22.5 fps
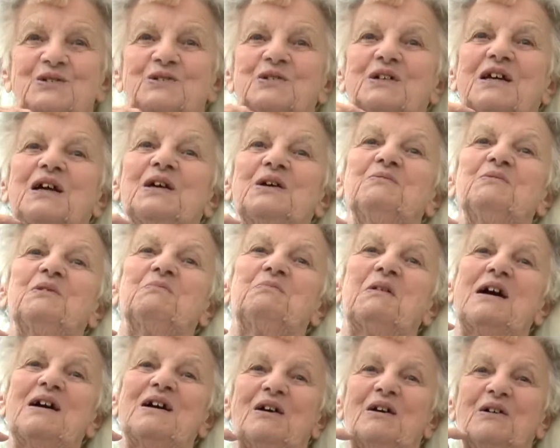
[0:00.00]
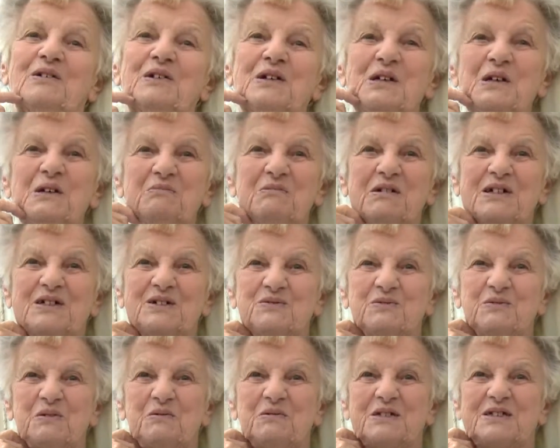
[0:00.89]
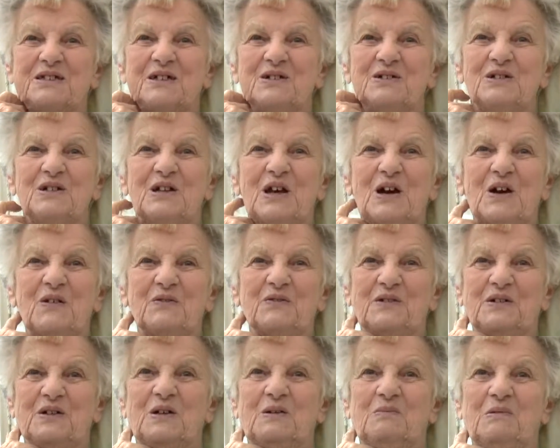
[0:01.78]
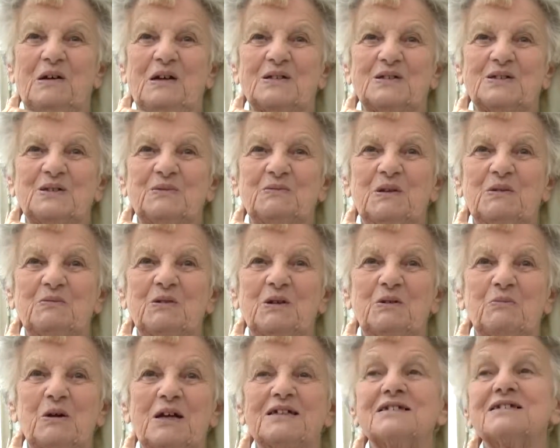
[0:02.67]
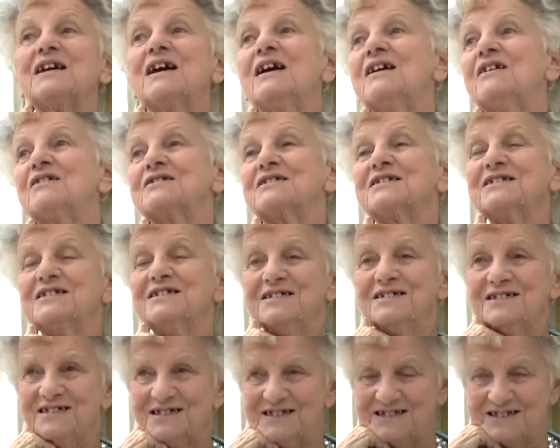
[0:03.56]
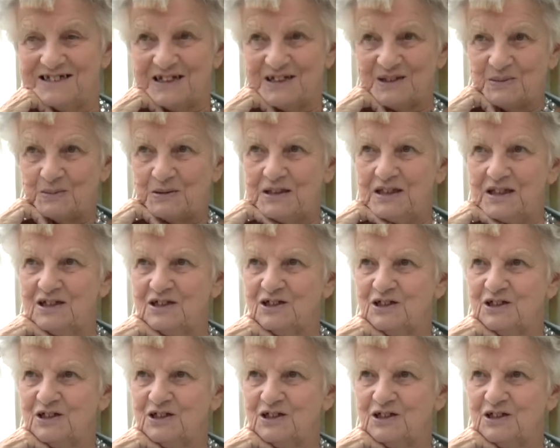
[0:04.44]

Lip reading: all came about, because we were still laughing about it when we went out, and that's when they